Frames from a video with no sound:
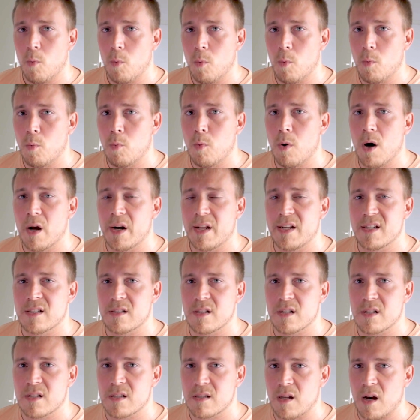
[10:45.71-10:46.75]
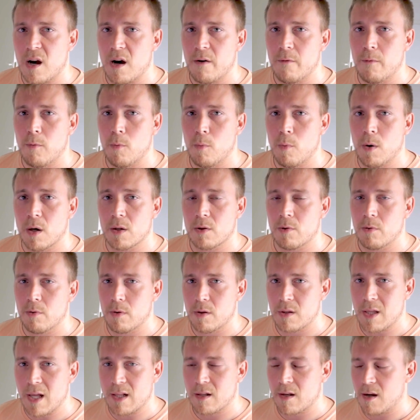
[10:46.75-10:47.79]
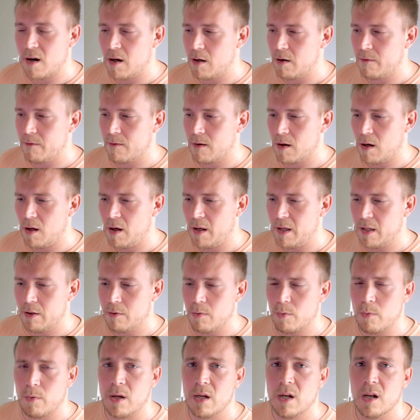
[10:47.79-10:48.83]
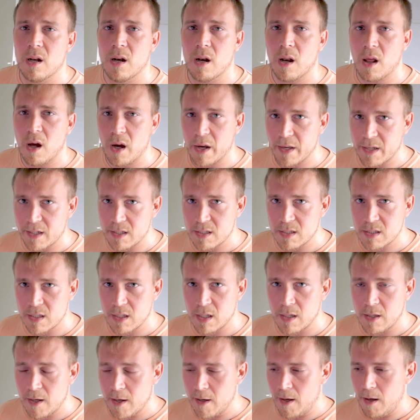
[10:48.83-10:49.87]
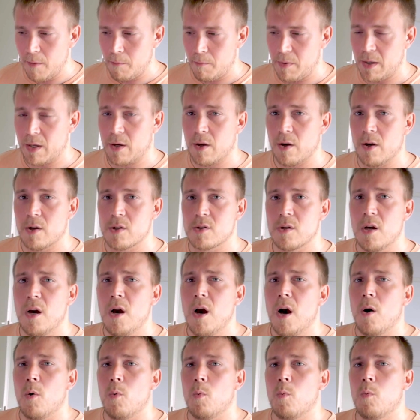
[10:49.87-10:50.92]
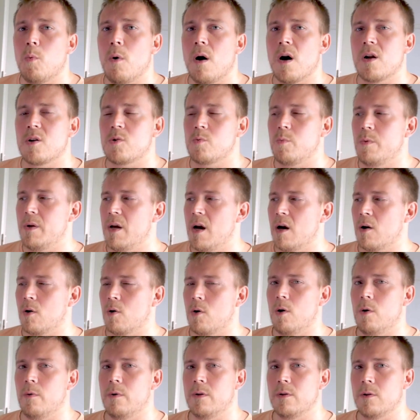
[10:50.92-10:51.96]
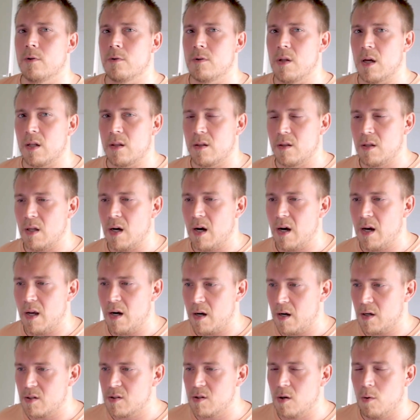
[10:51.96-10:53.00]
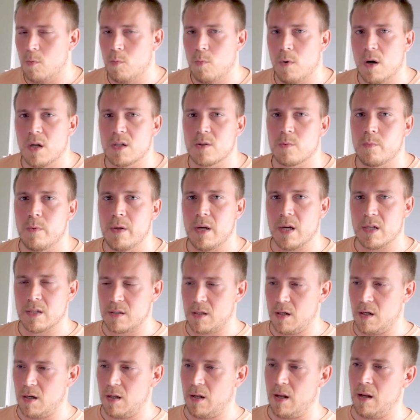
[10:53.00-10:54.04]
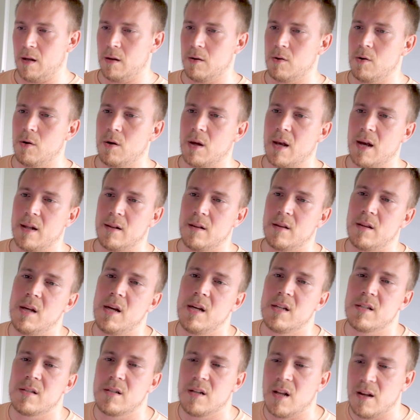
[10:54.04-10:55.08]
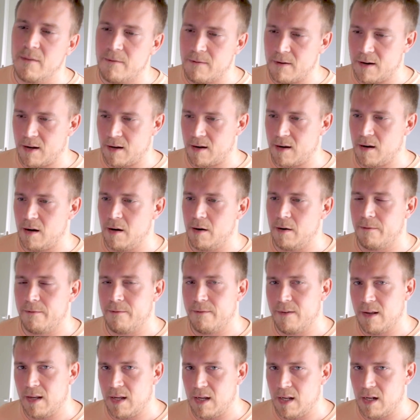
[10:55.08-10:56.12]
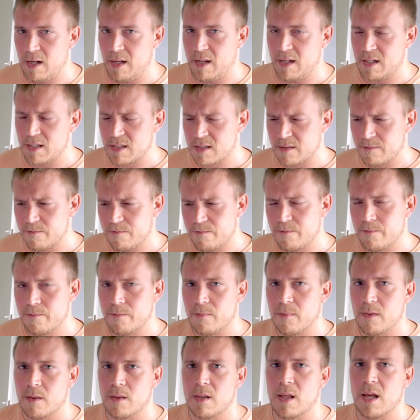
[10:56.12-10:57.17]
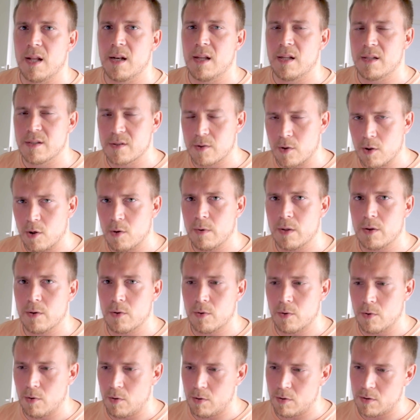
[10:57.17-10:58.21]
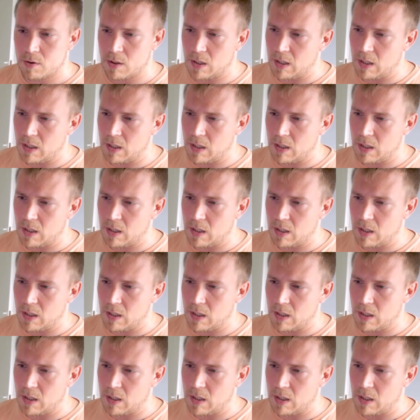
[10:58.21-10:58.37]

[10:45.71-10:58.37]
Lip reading: What is the stuff what that kind of client really likes? Because once we are going to that direction, once we are starting to get these different kind of feelings, then it's going to good